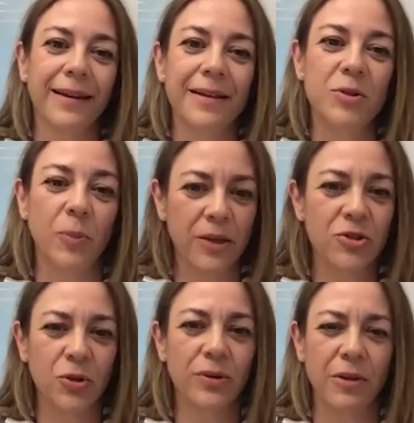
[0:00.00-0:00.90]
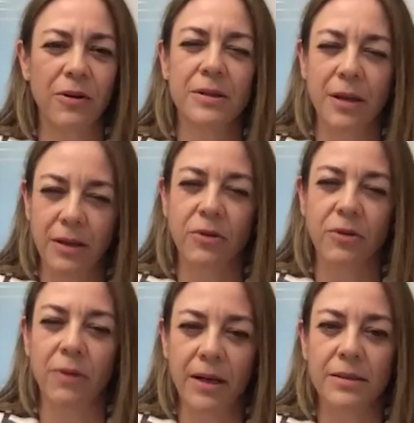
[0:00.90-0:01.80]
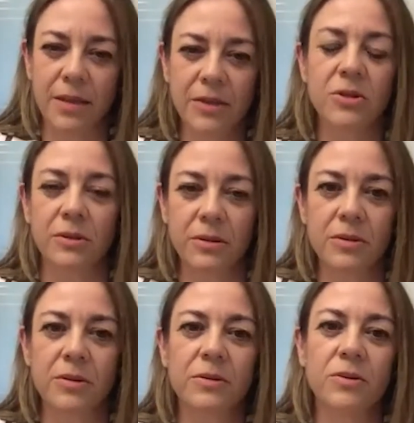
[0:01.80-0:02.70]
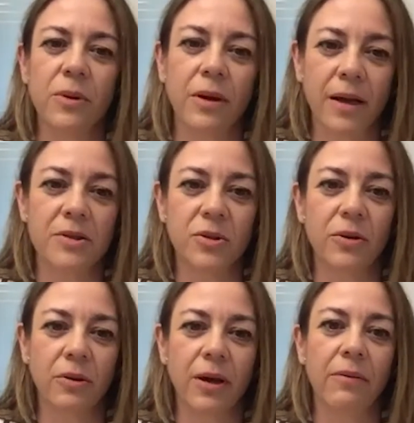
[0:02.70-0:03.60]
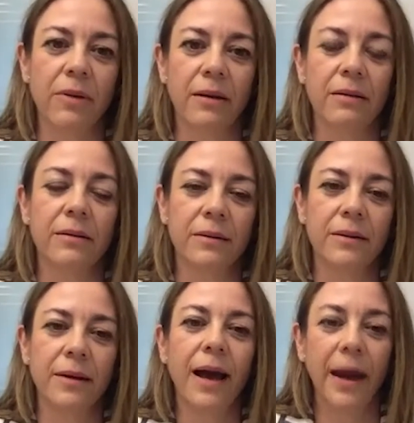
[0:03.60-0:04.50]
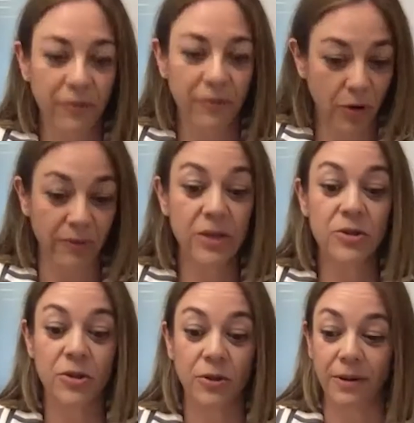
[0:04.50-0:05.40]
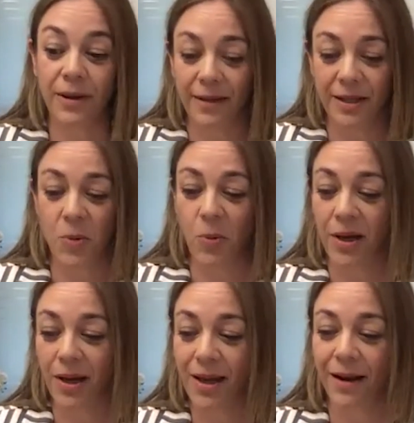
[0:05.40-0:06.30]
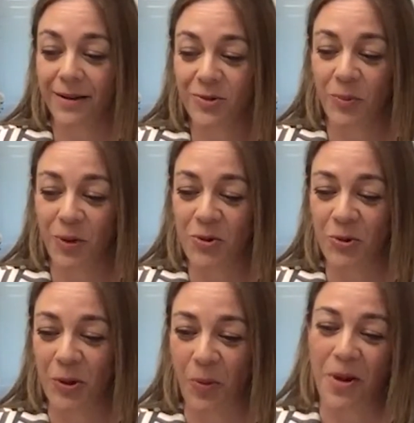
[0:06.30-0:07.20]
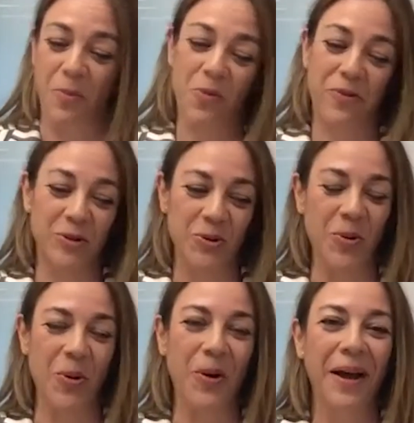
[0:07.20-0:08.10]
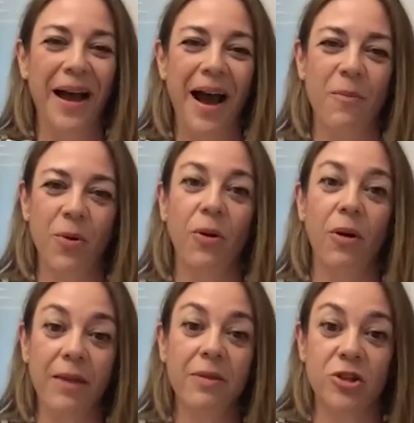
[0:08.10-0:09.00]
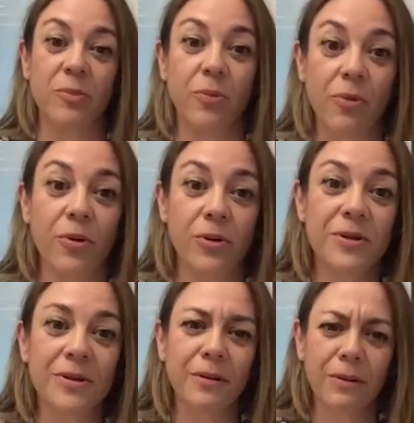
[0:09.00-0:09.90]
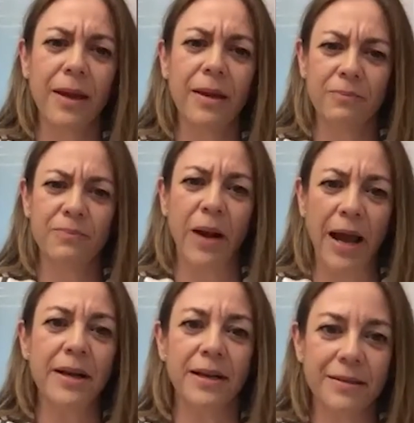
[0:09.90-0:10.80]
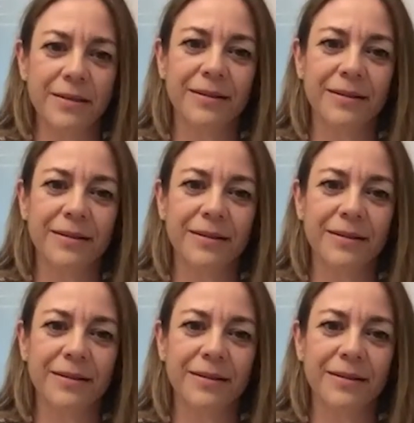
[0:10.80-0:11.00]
to make sure that you're taking your right decisions with regards to your career. And if your ambition, and that's why we're here, is to make sure that we are moving to more leadership roles, okay, plan it.